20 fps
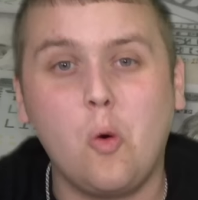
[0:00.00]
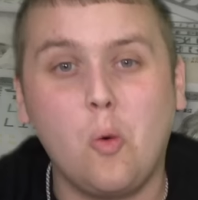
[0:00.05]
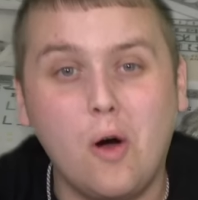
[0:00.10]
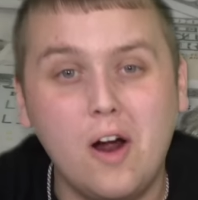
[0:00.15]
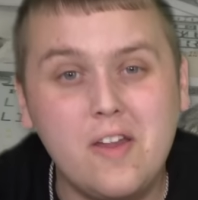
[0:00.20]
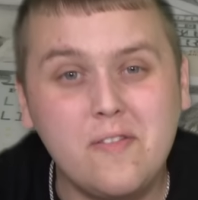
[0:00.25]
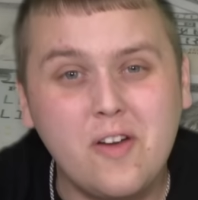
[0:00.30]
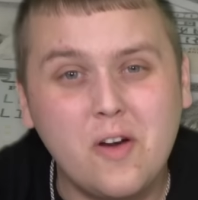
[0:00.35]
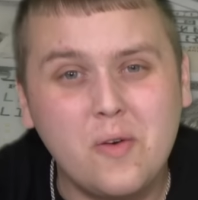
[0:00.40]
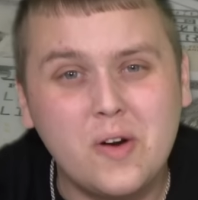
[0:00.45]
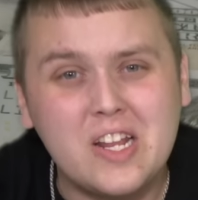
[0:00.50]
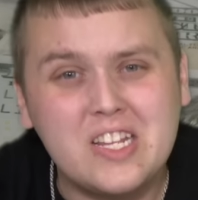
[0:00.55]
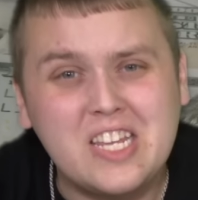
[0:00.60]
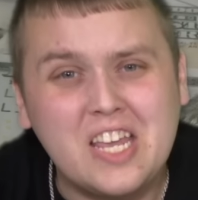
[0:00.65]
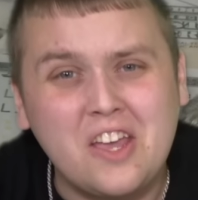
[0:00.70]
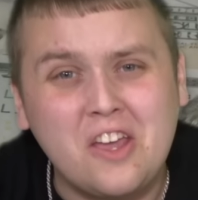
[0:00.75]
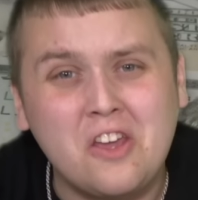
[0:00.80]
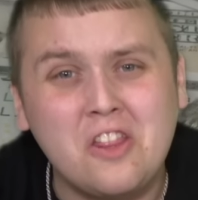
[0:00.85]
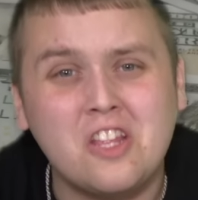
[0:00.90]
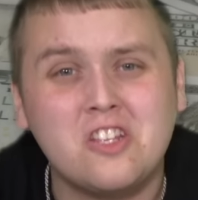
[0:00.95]
What if I were to
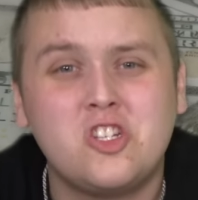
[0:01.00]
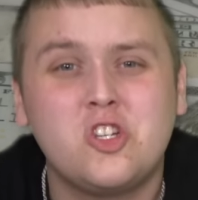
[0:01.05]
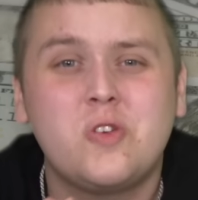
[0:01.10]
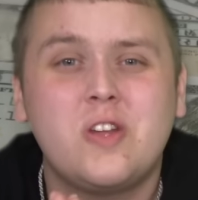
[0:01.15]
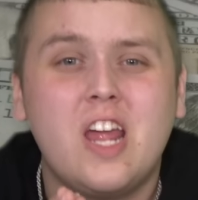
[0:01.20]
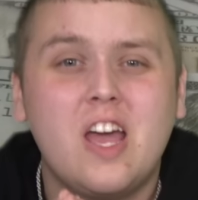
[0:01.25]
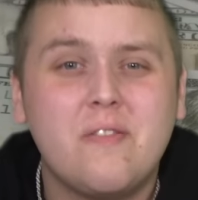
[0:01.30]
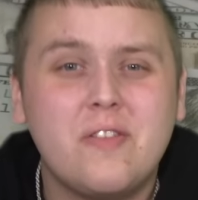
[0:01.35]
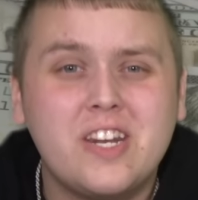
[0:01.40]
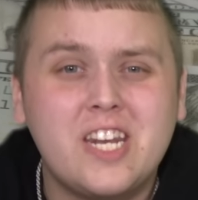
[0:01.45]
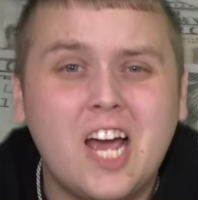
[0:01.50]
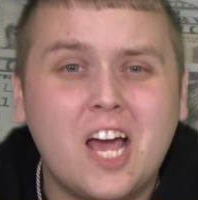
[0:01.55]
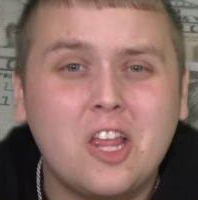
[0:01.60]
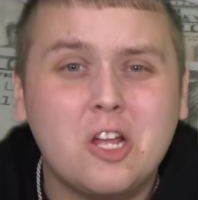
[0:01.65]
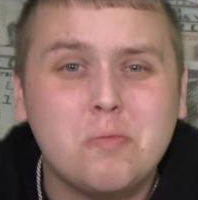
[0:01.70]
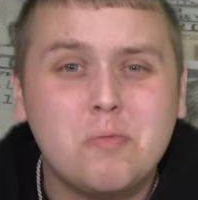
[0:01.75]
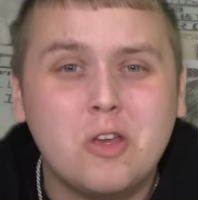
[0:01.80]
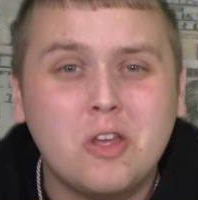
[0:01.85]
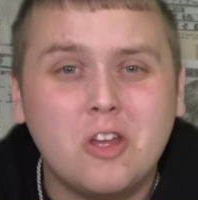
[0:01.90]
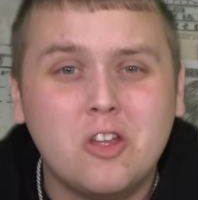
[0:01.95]
tell you that you could have a
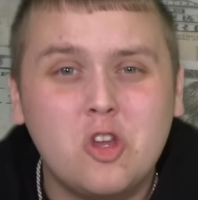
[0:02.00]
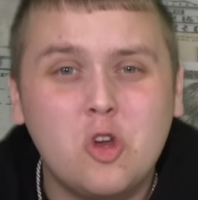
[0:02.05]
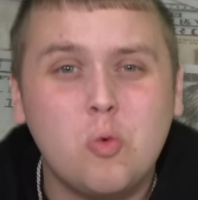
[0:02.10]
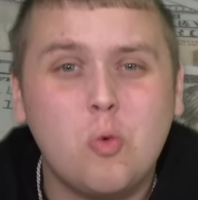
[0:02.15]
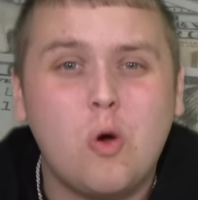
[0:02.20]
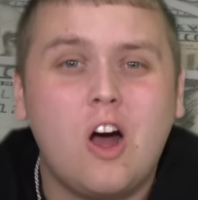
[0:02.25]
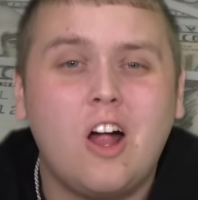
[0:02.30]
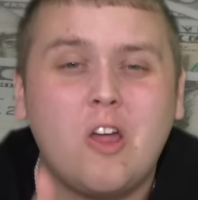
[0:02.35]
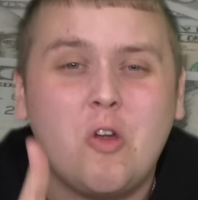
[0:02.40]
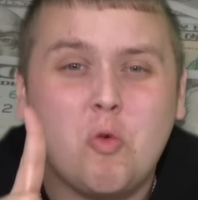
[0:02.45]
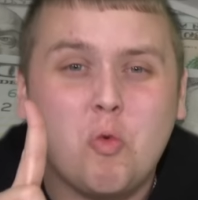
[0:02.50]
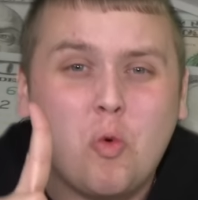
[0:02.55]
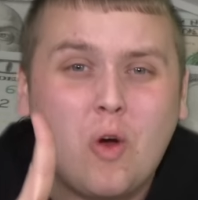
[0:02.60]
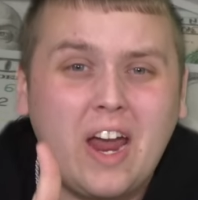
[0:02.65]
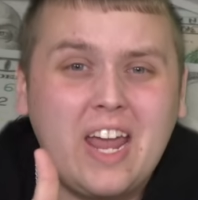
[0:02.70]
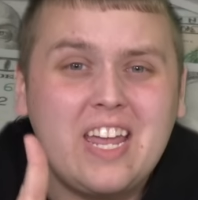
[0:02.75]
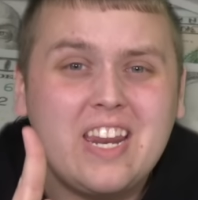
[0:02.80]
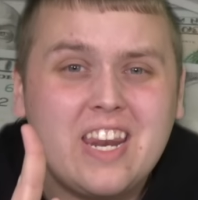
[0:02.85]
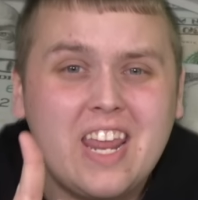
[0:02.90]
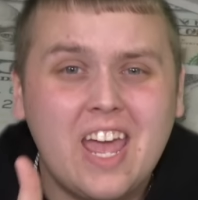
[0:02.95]
dollar bill in your wallet
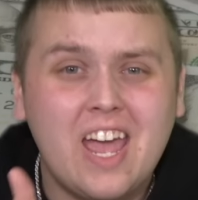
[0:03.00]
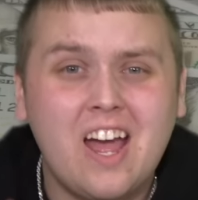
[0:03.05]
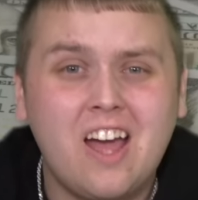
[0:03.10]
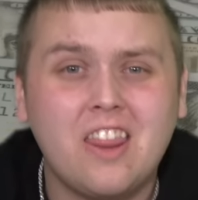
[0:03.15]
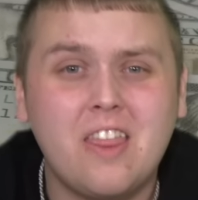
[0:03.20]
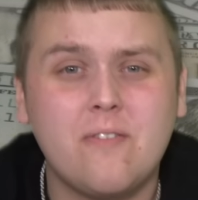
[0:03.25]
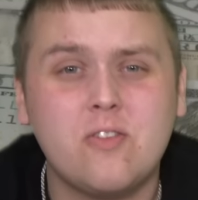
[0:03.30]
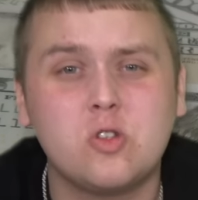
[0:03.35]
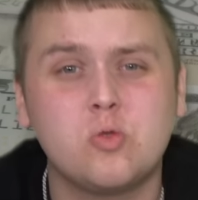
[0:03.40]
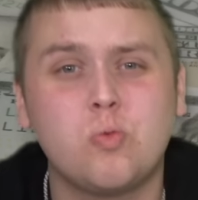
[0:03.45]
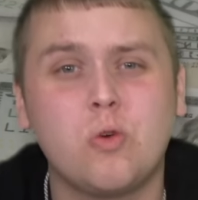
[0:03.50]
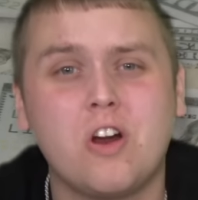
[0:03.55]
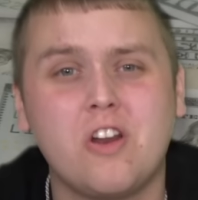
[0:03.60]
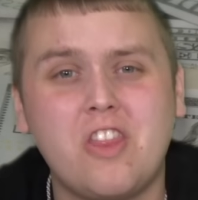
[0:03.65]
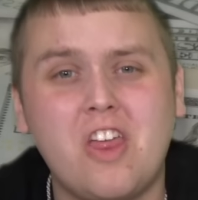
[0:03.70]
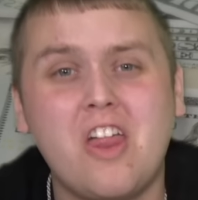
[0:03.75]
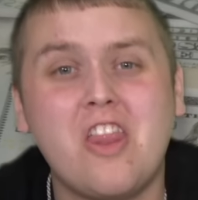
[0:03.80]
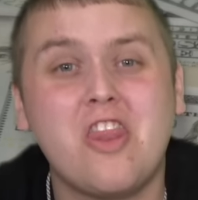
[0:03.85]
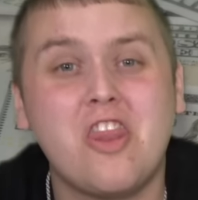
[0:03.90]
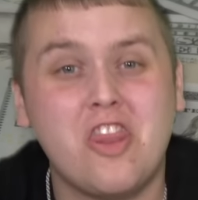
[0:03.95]
right now that was
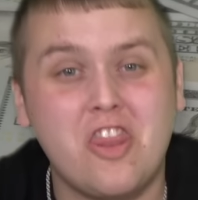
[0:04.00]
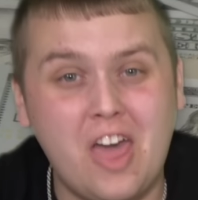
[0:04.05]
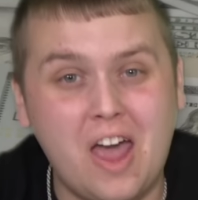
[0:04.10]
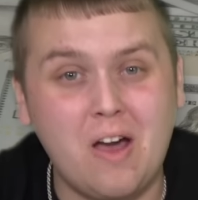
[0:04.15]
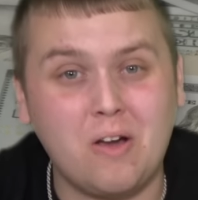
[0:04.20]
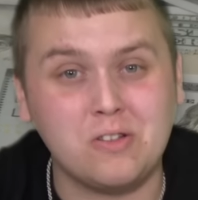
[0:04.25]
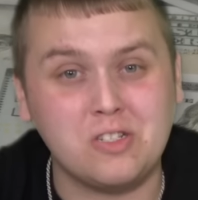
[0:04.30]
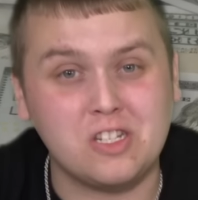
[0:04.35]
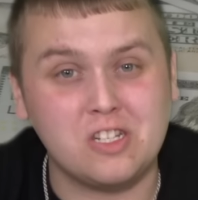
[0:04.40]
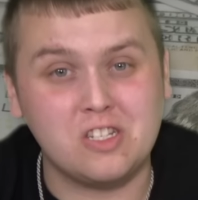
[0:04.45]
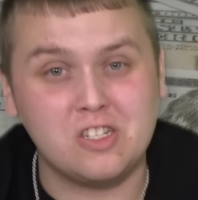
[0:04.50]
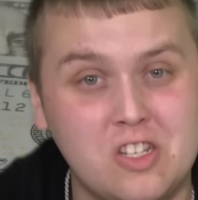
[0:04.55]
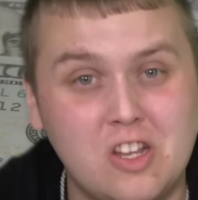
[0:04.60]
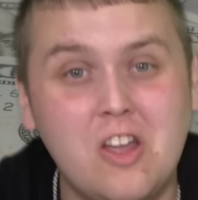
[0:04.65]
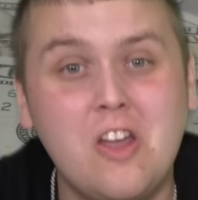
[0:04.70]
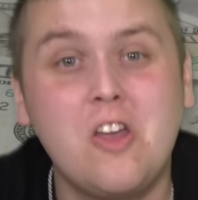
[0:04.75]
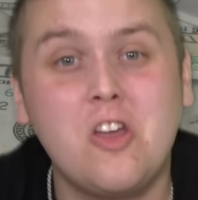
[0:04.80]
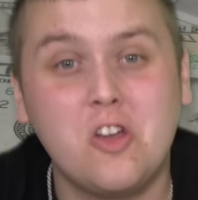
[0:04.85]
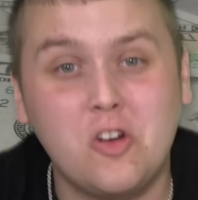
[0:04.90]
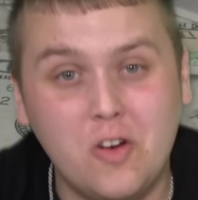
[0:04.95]
worth thousands?
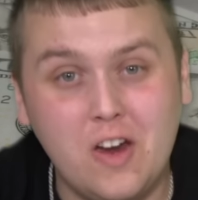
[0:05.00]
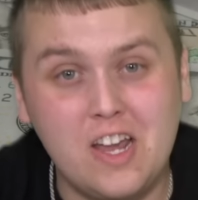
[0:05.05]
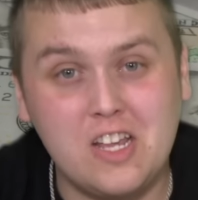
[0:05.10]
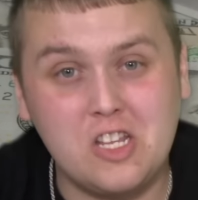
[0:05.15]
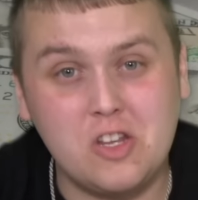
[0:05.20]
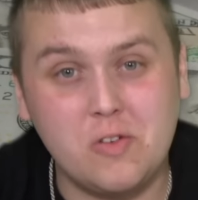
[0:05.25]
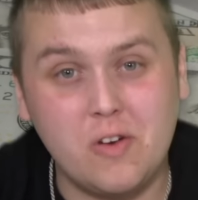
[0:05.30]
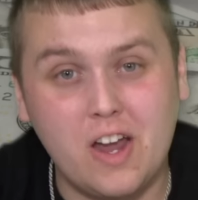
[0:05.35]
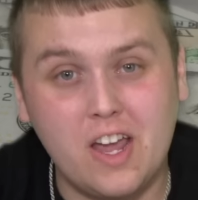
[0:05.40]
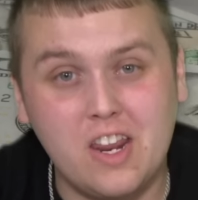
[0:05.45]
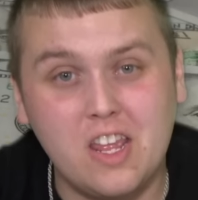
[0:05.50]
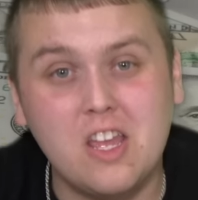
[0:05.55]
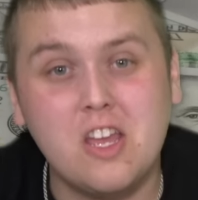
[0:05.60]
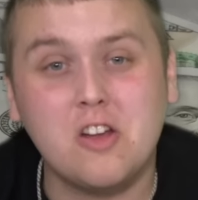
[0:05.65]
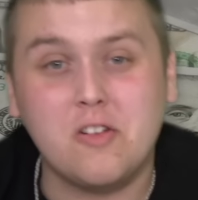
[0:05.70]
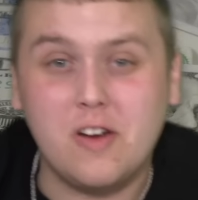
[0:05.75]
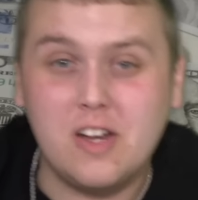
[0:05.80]
Crazy, right?